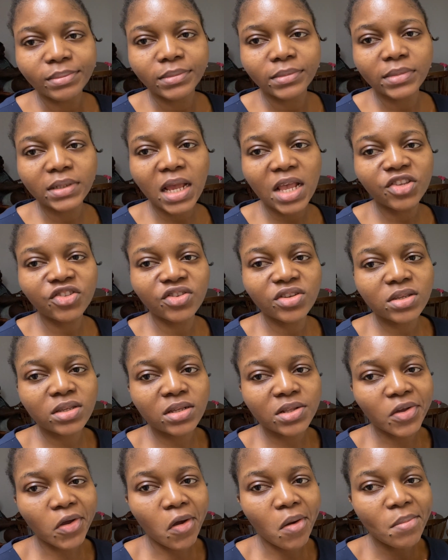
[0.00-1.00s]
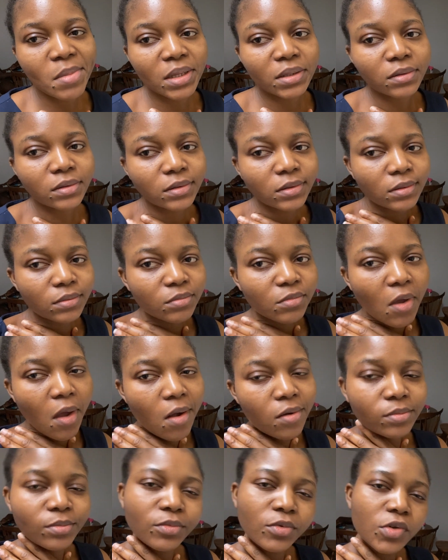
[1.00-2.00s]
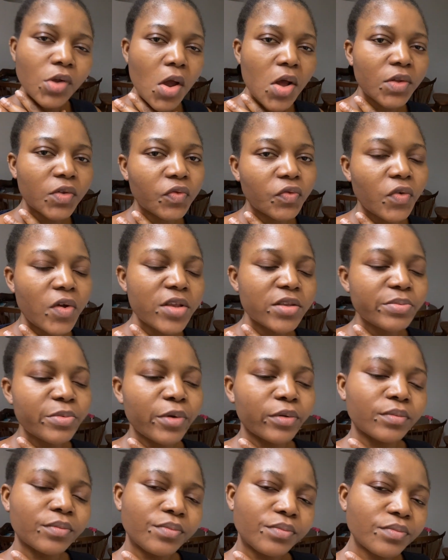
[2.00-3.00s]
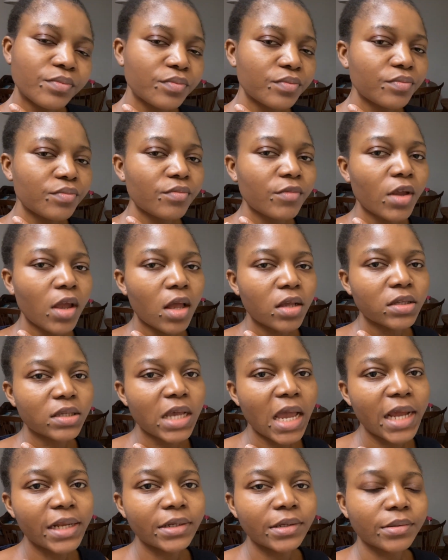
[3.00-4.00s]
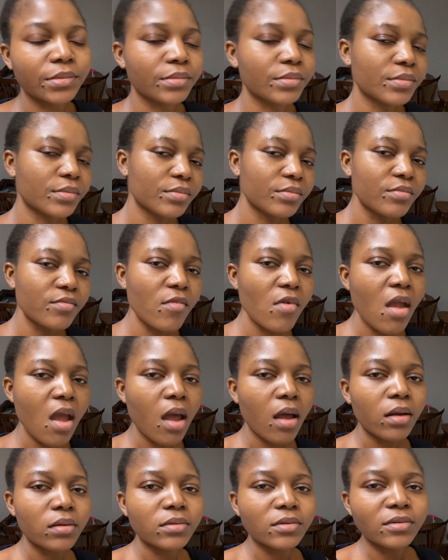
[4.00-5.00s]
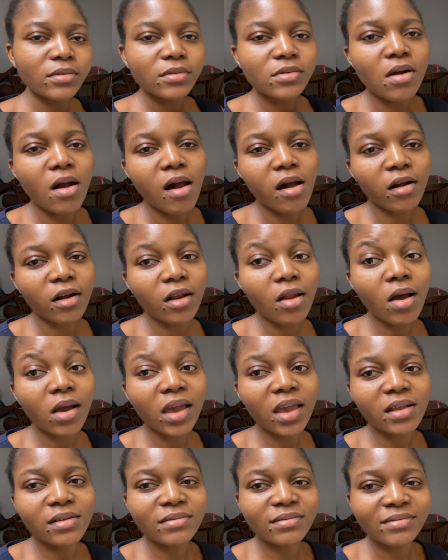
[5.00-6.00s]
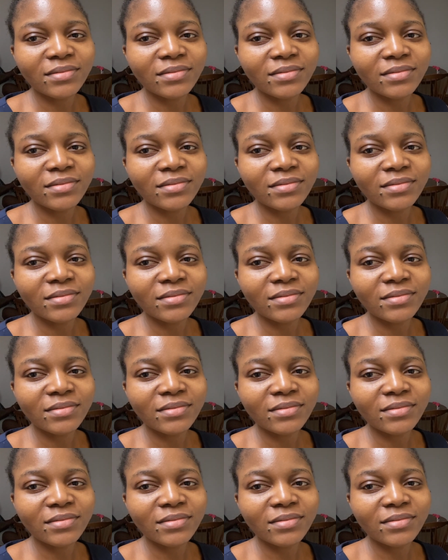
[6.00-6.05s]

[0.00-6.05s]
let's gist in the comments. How the firstborn? Sign in. Clocking.